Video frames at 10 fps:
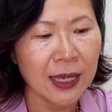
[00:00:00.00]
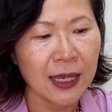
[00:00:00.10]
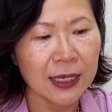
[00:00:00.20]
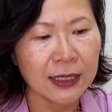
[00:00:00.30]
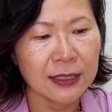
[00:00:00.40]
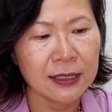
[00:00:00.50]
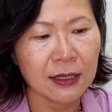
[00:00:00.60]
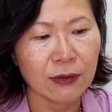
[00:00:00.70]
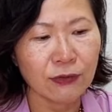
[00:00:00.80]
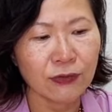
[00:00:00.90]
is
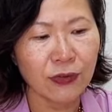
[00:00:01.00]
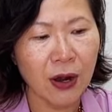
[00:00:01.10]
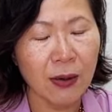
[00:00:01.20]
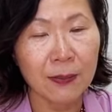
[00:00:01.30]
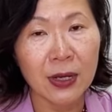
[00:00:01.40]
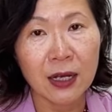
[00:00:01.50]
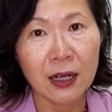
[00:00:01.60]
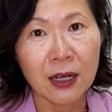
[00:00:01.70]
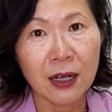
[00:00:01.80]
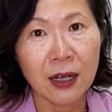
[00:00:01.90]
from
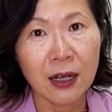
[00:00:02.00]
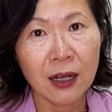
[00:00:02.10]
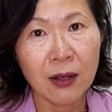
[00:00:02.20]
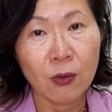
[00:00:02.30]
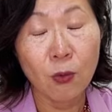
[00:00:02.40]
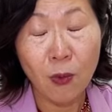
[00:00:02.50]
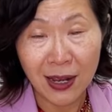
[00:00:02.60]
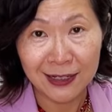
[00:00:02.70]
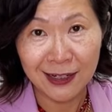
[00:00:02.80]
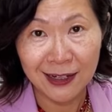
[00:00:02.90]

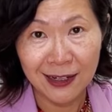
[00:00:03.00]
1